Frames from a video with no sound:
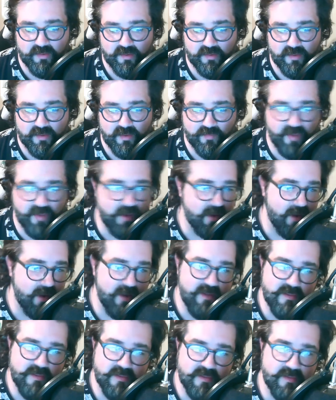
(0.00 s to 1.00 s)
Mike
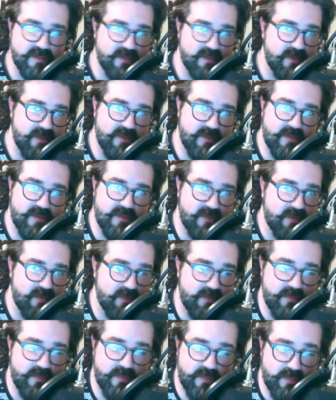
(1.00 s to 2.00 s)
Hodges is
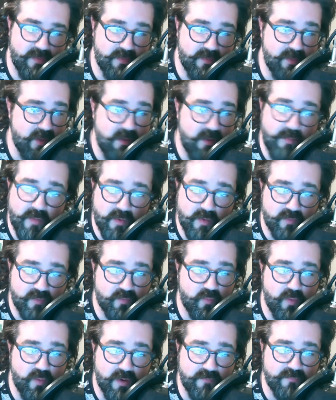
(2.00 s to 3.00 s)
the most
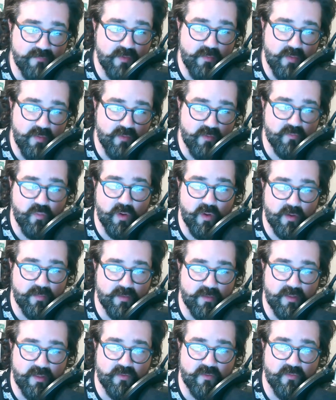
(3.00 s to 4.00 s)
one of the most
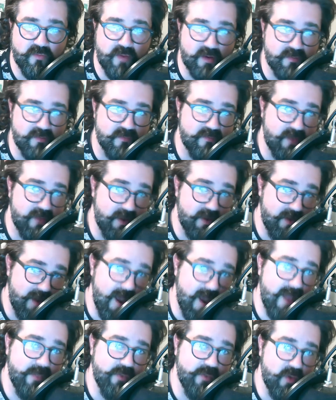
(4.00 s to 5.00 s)
workmanlike directors and
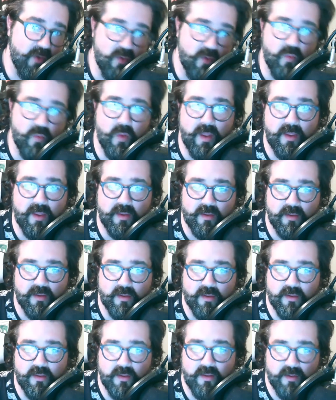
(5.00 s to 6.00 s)
not the good way.
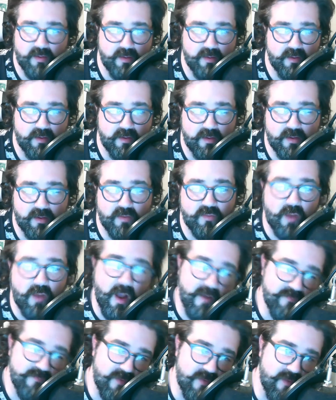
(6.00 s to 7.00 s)
You know,
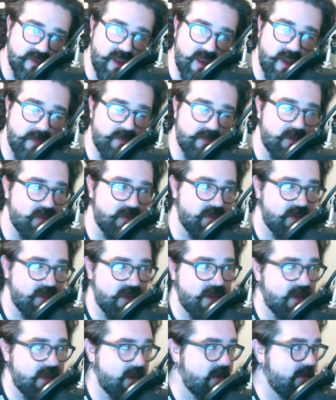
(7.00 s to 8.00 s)
oftentimes I'll
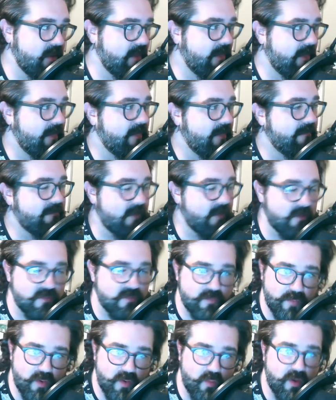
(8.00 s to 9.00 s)
say things
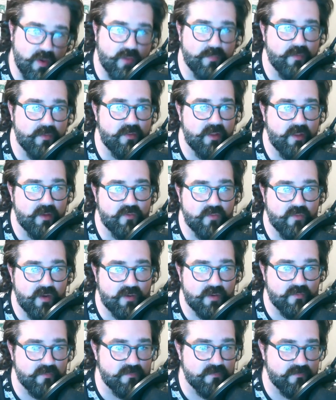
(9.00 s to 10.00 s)
about workmanlike
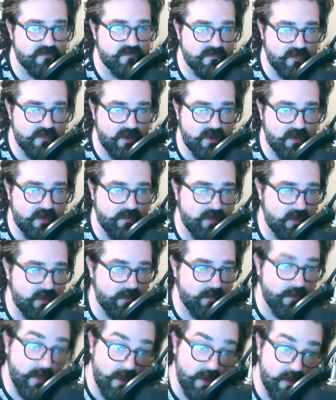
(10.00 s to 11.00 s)
directors and I'll be like,
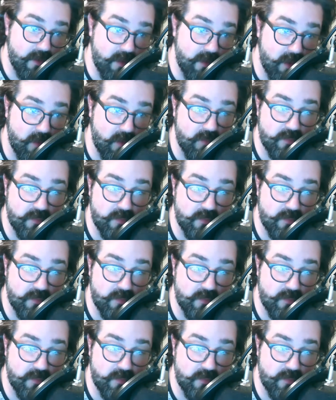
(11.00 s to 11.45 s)
but you know,